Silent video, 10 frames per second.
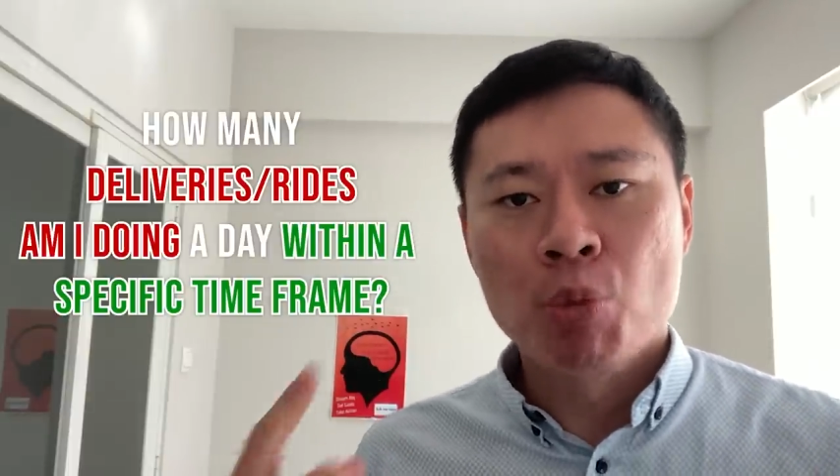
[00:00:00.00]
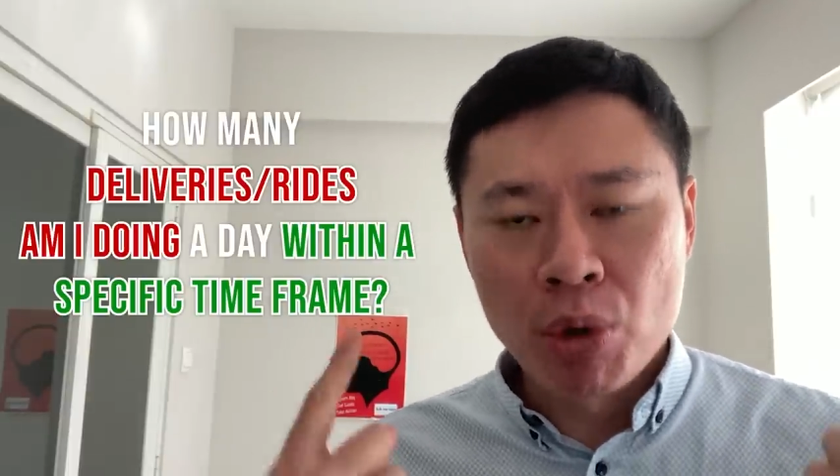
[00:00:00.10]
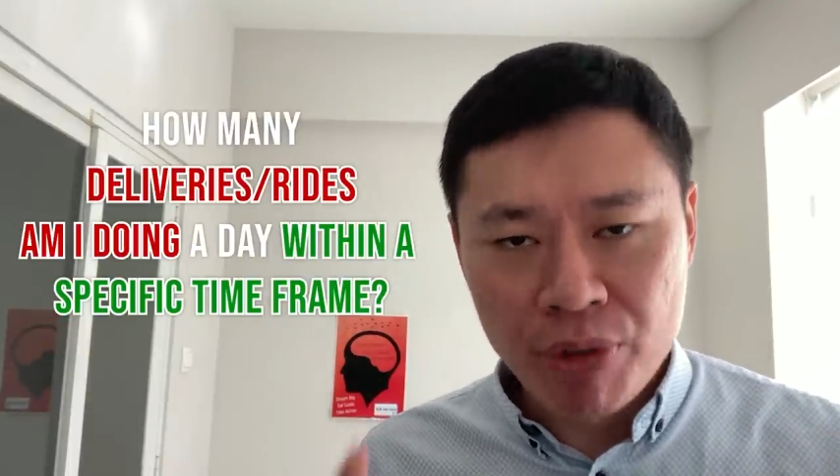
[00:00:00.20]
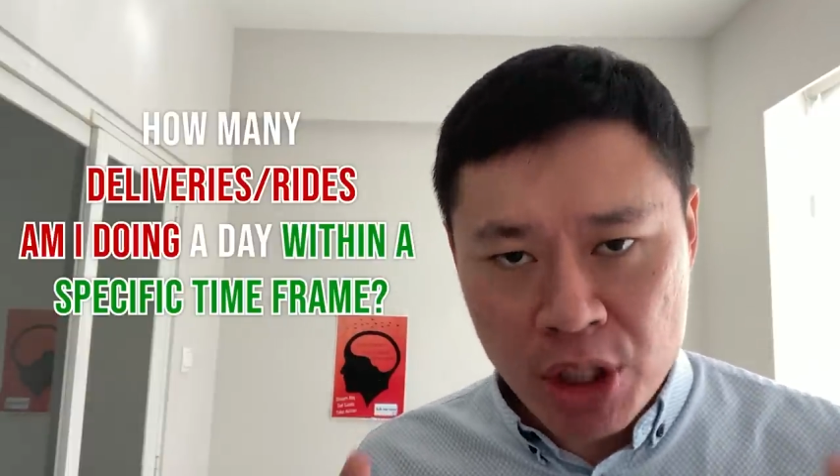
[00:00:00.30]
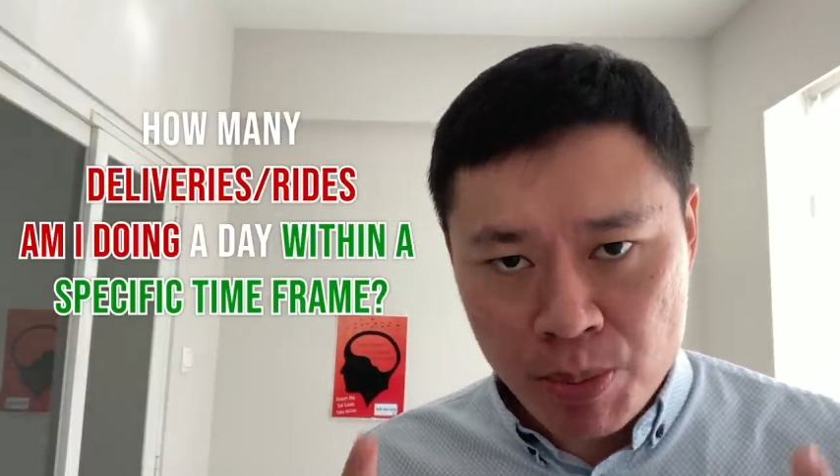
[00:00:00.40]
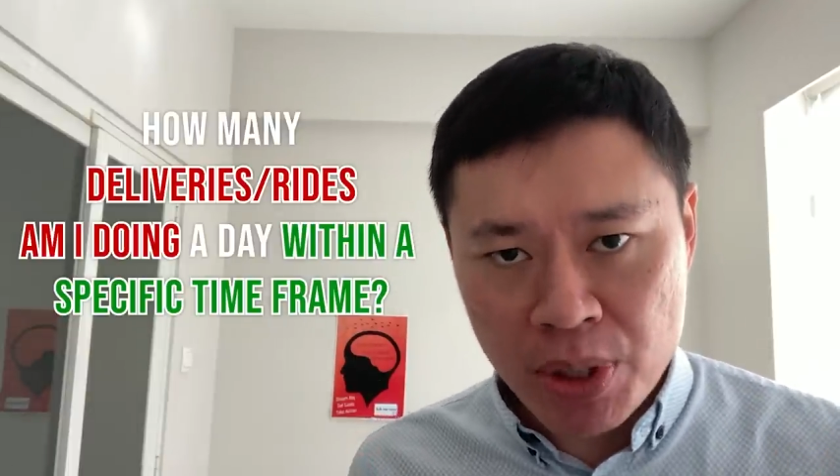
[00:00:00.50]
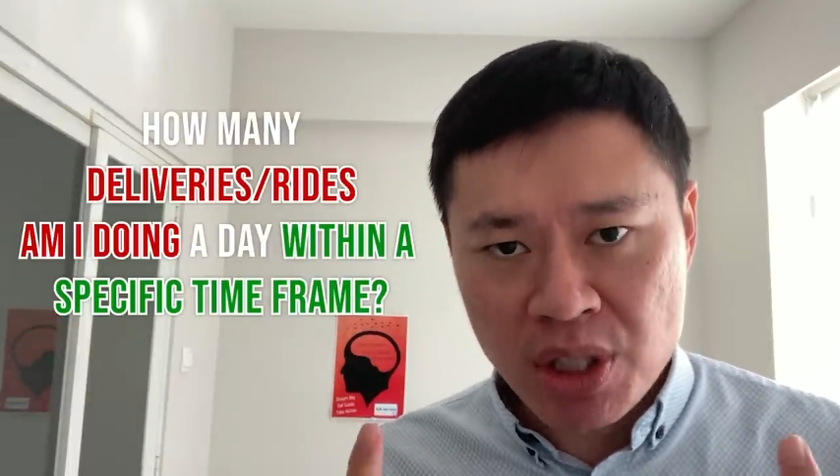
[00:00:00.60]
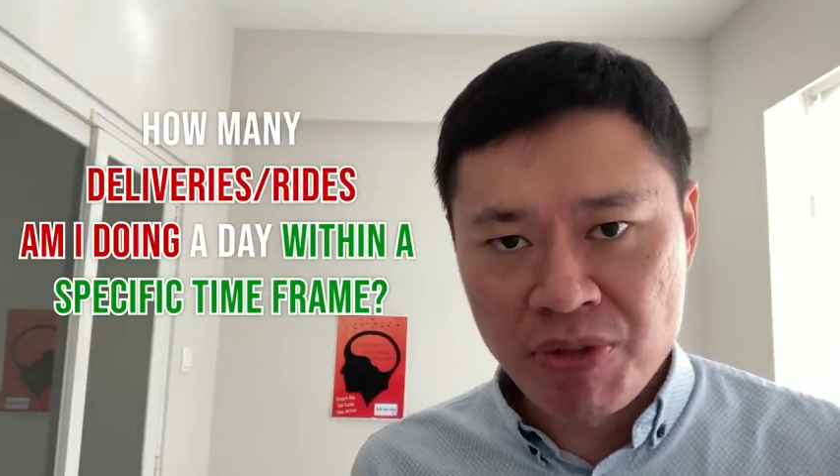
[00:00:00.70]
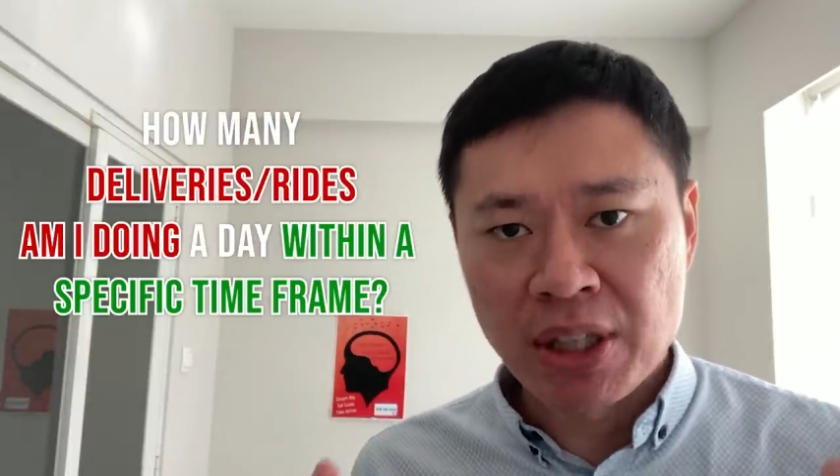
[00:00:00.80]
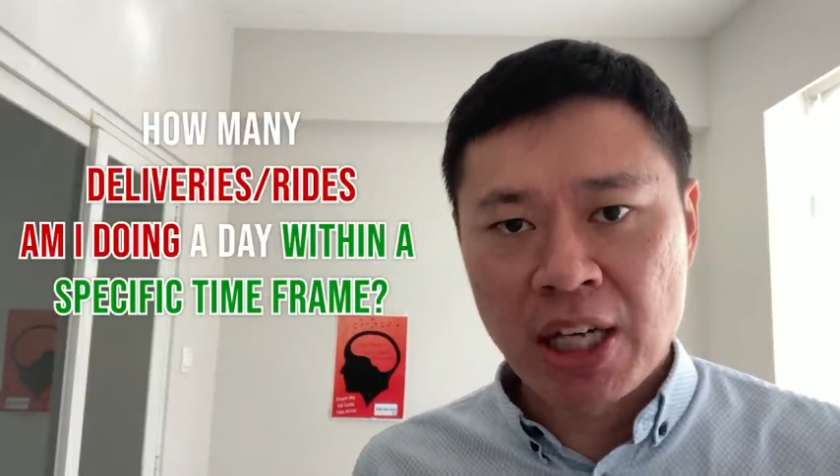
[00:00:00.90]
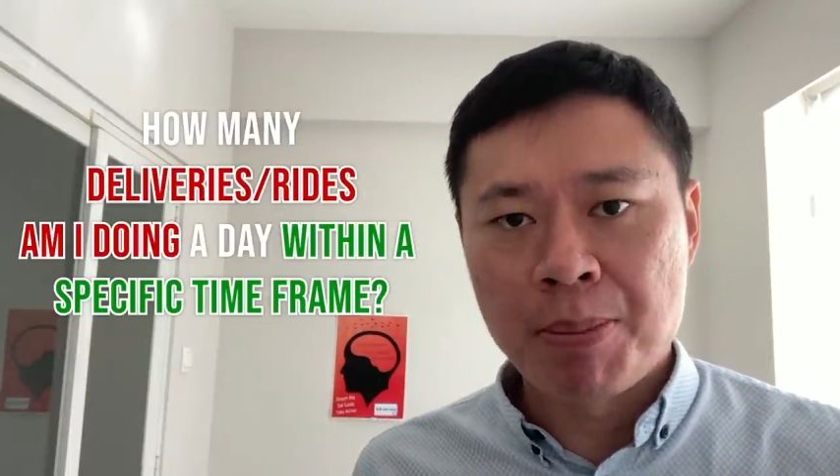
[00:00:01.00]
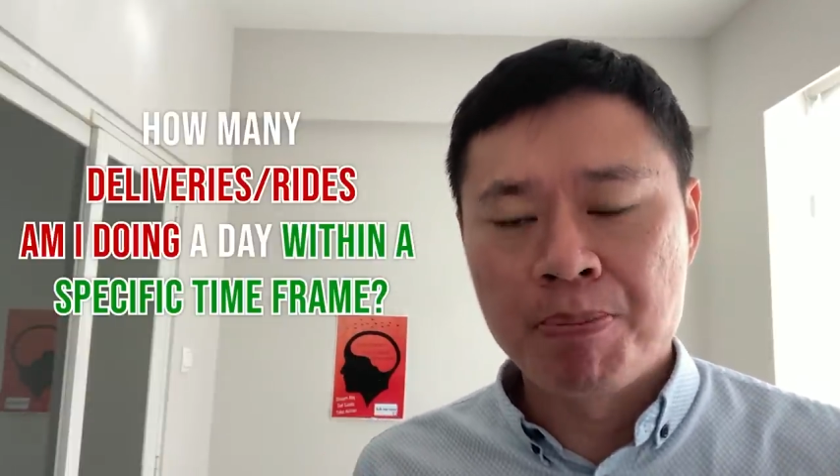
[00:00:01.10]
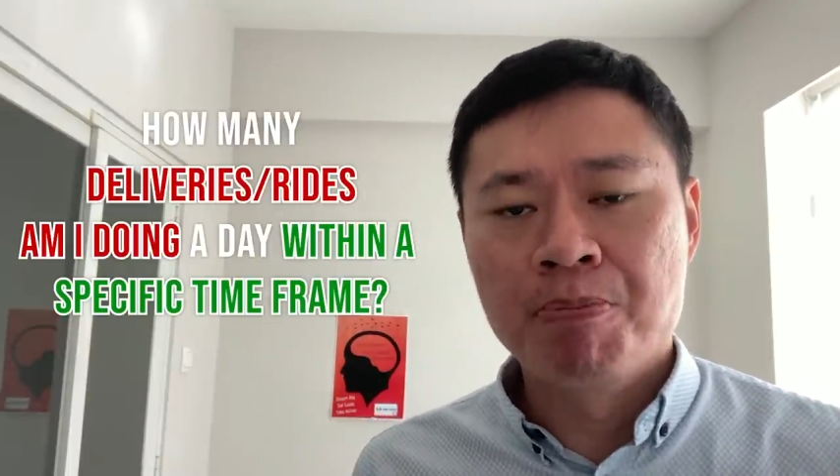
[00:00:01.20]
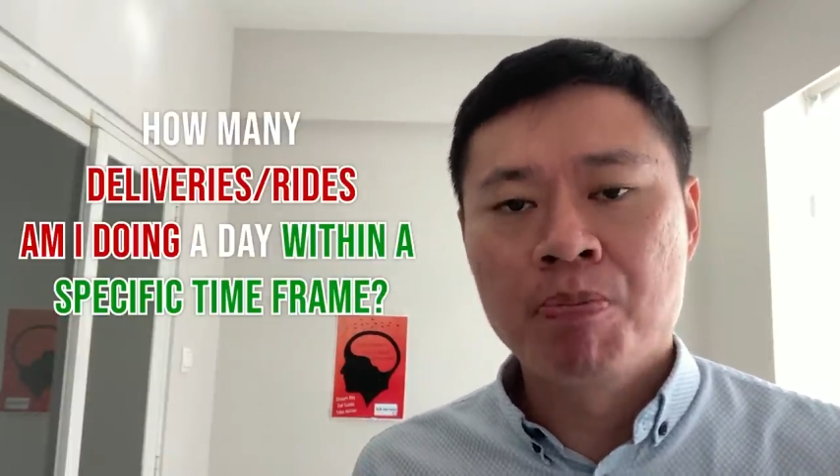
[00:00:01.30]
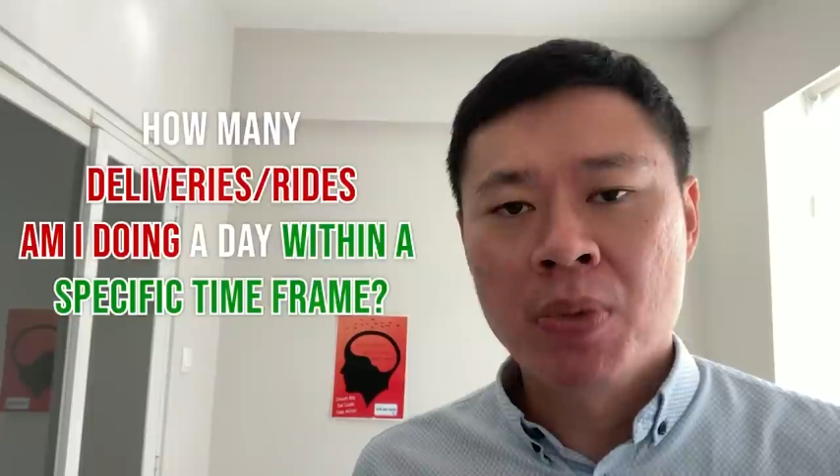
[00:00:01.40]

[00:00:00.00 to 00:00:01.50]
with a specific time?